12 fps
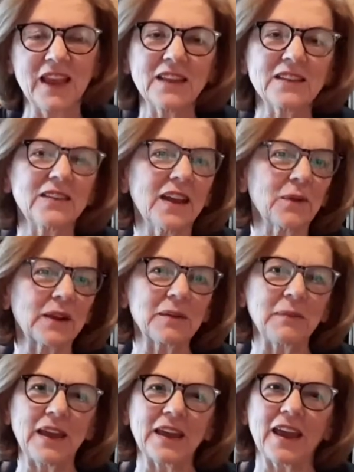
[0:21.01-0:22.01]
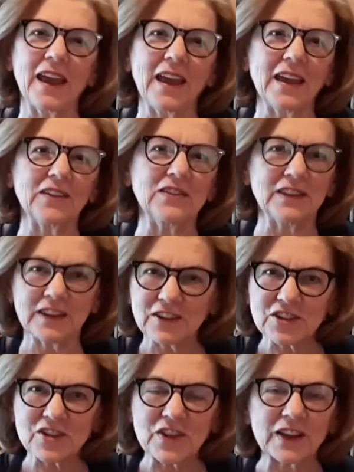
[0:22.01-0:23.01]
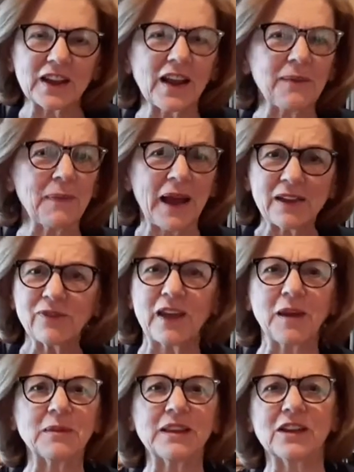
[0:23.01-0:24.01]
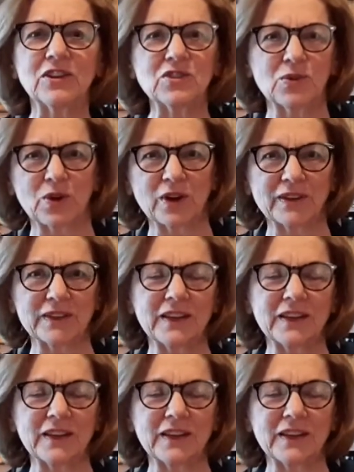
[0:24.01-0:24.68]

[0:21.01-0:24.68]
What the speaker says: Today we're going to make a dish that my family adores.